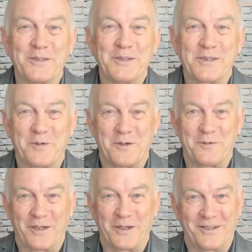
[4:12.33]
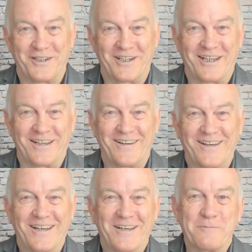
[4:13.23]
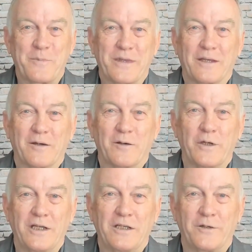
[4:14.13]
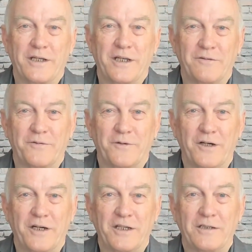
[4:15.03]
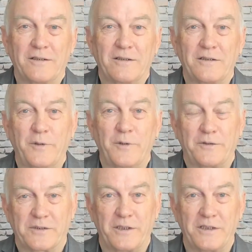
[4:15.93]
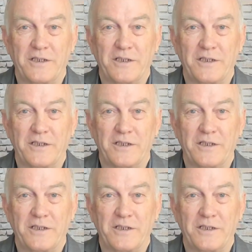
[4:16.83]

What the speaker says: to what we heard earlier. We need to identify, do we trust